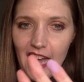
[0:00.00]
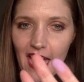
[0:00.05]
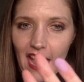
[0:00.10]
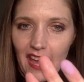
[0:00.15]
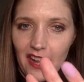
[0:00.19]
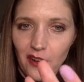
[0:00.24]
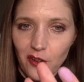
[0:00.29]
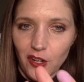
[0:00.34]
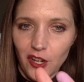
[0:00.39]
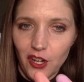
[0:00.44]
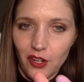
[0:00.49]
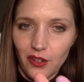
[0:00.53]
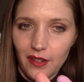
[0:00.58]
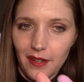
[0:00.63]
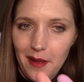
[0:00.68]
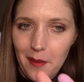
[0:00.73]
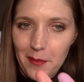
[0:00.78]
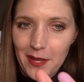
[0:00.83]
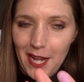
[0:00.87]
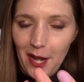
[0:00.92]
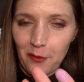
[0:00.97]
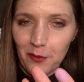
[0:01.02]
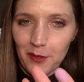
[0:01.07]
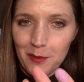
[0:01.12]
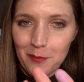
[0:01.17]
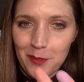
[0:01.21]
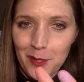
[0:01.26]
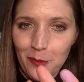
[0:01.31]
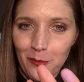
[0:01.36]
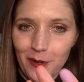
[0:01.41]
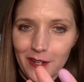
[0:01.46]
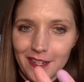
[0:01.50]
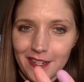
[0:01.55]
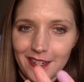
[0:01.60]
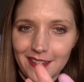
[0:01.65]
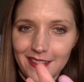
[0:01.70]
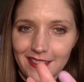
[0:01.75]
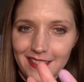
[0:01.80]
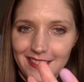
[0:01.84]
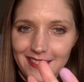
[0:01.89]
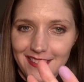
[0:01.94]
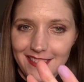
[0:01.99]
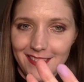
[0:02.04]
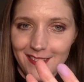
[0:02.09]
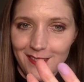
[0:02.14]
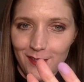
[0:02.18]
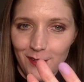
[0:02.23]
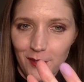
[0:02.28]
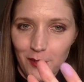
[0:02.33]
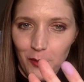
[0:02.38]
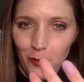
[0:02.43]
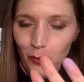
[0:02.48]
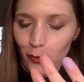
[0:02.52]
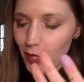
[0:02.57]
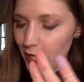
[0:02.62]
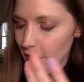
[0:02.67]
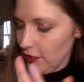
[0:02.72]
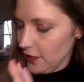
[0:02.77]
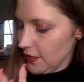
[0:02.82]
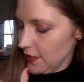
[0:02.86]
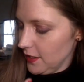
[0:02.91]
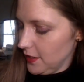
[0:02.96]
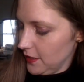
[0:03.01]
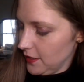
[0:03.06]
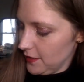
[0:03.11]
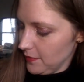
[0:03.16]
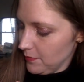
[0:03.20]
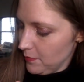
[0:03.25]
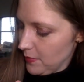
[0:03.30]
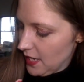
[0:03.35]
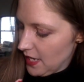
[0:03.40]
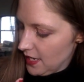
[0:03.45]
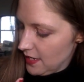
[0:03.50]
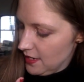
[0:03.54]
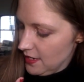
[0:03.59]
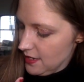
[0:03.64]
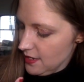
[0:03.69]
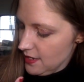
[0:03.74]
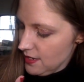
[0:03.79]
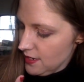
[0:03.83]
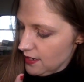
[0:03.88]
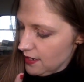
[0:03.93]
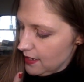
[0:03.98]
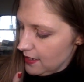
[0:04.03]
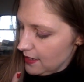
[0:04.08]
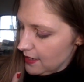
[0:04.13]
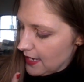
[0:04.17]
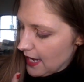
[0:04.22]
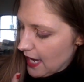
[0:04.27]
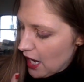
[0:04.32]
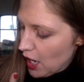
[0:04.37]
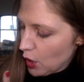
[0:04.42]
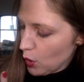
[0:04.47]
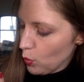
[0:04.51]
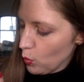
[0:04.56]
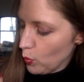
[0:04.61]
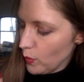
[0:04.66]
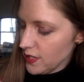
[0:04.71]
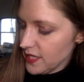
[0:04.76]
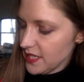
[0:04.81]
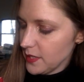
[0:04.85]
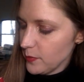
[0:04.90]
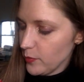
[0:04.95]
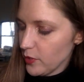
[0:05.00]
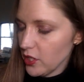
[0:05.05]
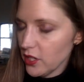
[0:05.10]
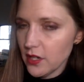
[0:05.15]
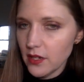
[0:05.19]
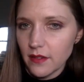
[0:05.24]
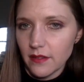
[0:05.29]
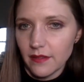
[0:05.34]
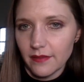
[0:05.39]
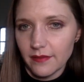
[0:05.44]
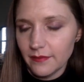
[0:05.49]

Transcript: I don't know. I mean, I wouldn't be wearing this to work, but now Whisper.